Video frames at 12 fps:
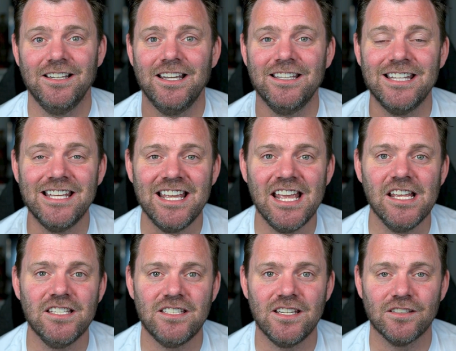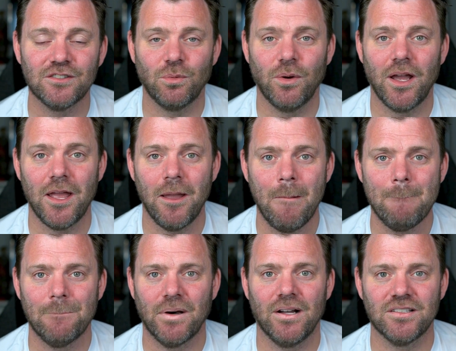in the easiest way
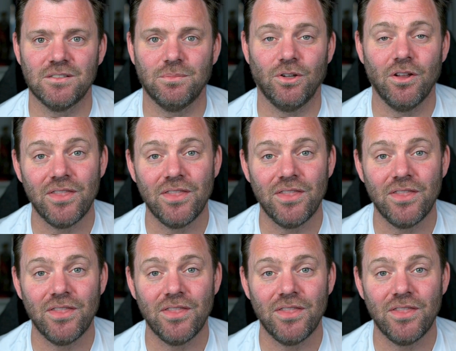possible.